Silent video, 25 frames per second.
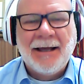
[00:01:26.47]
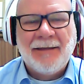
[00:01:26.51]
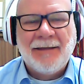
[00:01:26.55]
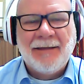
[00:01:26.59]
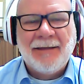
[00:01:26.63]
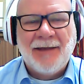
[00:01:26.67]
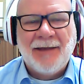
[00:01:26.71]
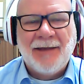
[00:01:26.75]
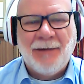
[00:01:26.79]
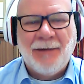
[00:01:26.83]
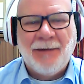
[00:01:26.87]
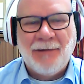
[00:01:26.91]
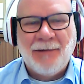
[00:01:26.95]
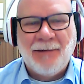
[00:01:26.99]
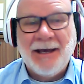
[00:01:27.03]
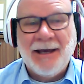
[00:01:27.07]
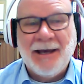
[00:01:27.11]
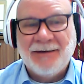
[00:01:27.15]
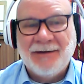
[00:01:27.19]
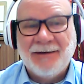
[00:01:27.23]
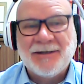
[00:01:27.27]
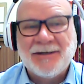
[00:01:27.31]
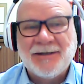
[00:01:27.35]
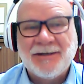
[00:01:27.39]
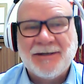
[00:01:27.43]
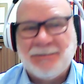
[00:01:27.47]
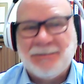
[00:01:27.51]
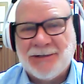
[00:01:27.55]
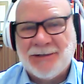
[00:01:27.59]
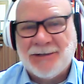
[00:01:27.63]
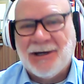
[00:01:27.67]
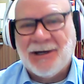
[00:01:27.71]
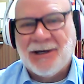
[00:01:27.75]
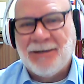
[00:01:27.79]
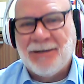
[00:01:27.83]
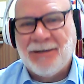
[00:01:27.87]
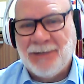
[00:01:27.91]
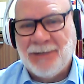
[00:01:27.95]
that we have some
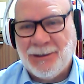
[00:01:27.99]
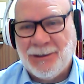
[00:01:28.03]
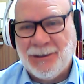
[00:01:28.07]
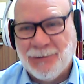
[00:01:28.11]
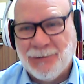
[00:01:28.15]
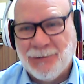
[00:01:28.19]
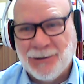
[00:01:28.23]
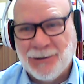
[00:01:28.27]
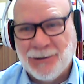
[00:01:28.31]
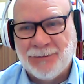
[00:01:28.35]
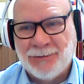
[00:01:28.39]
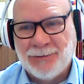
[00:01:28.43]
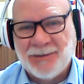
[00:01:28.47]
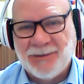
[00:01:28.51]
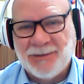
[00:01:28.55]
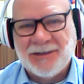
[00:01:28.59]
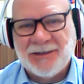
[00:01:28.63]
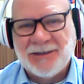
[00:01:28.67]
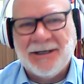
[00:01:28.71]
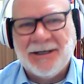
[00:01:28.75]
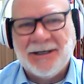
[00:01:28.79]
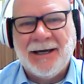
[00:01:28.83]
time in groups